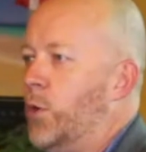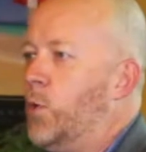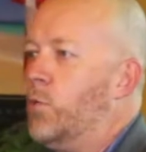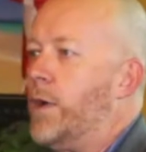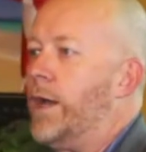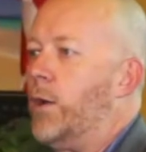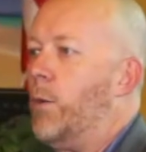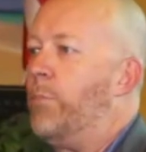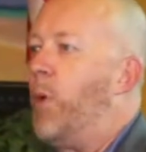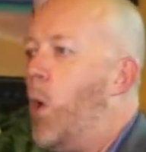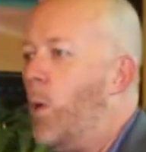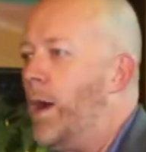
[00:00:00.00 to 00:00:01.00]
you writing a
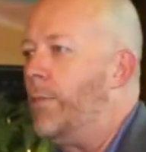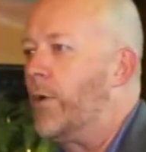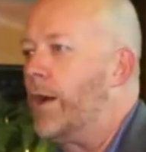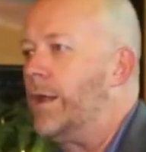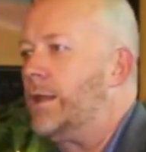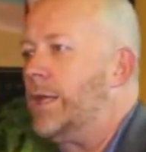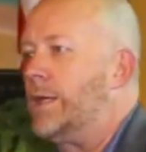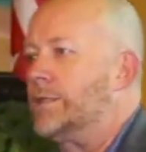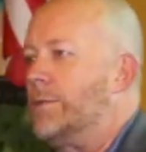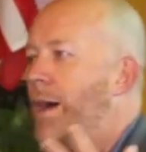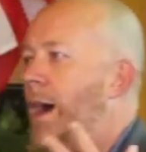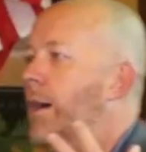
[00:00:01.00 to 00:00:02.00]
poem or anything
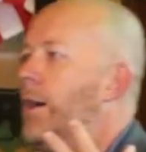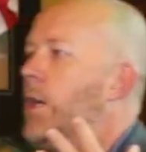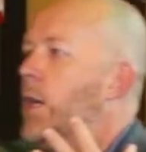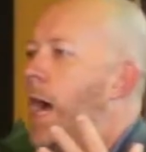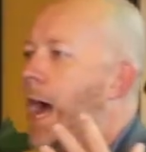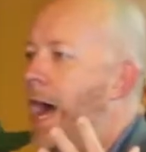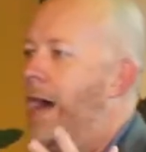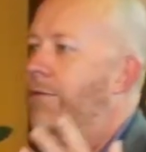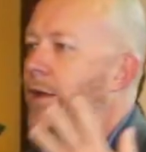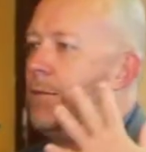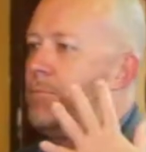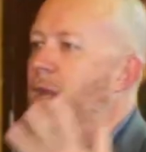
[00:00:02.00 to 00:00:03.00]
is about
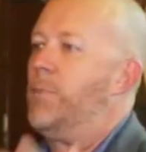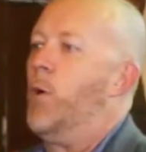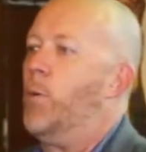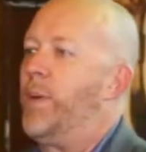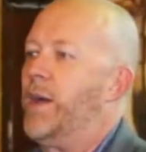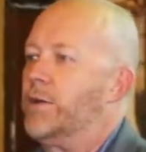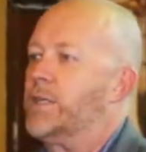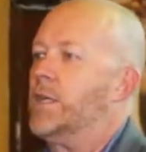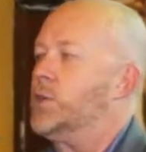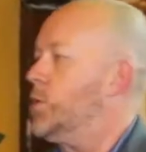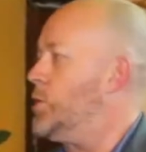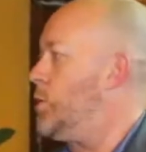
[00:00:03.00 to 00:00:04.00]
having people pay
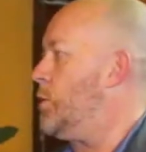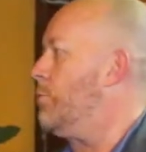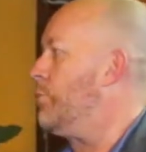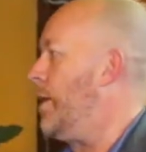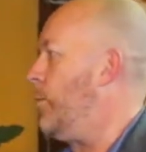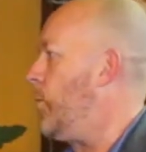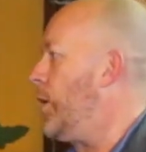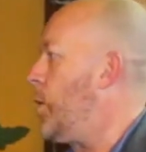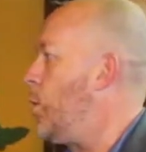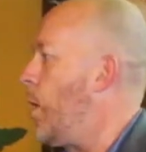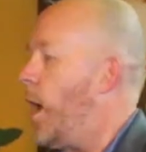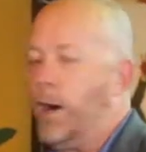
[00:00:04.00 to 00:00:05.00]
attention to your brand, what
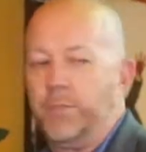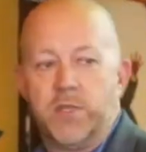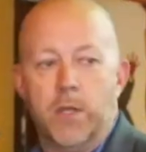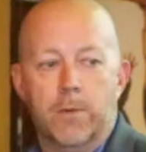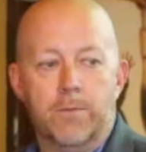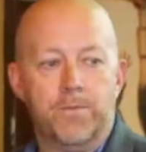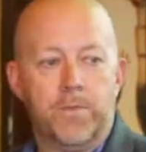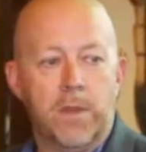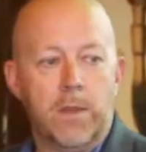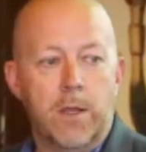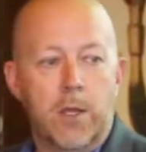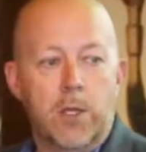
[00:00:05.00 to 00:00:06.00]
you're up to.
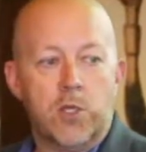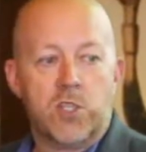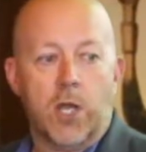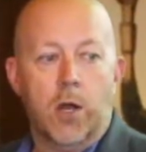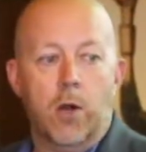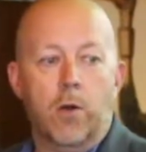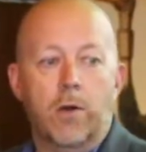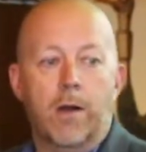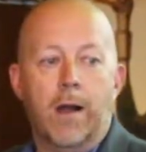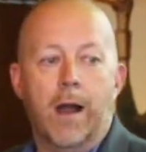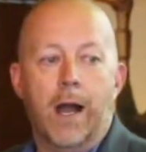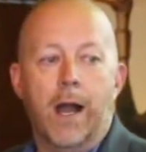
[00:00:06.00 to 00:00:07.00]
So
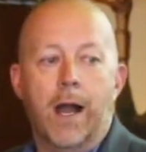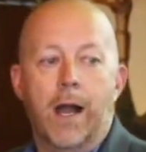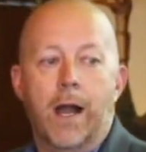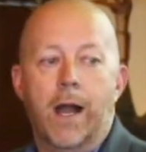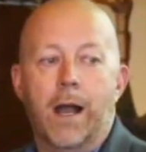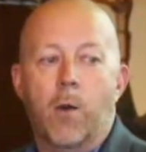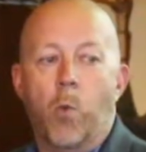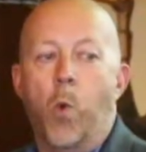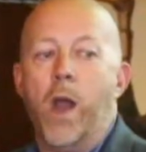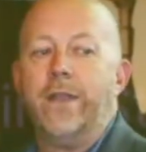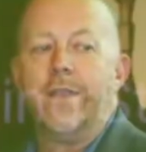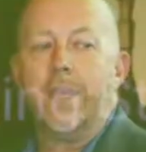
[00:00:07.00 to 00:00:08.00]
when